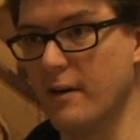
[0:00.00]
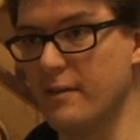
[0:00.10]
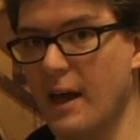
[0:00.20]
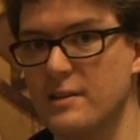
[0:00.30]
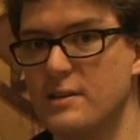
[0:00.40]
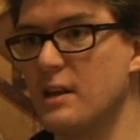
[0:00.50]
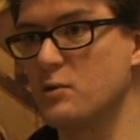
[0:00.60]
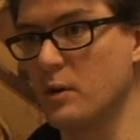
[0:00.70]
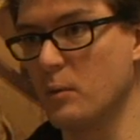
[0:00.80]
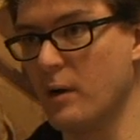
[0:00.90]

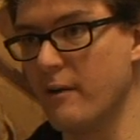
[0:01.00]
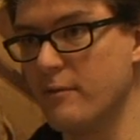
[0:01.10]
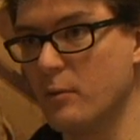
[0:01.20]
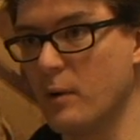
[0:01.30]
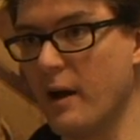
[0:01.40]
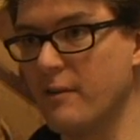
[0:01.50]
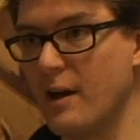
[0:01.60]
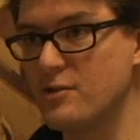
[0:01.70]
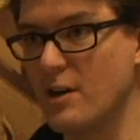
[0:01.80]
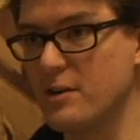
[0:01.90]
that's really what I've
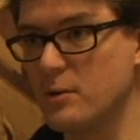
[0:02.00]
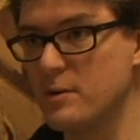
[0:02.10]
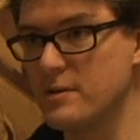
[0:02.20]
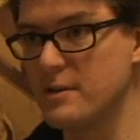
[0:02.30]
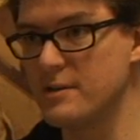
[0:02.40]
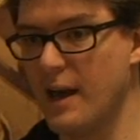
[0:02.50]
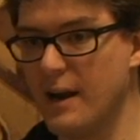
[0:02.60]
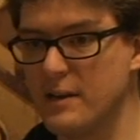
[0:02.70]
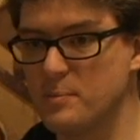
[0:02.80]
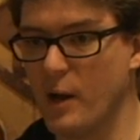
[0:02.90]
latched onto is
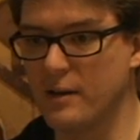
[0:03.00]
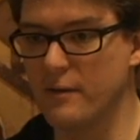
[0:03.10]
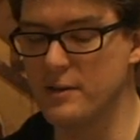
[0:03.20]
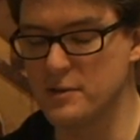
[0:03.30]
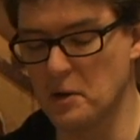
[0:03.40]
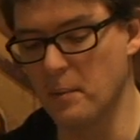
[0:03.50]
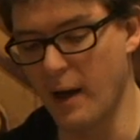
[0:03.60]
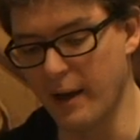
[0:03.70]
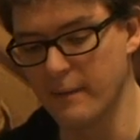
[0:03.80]
that aspect of it. So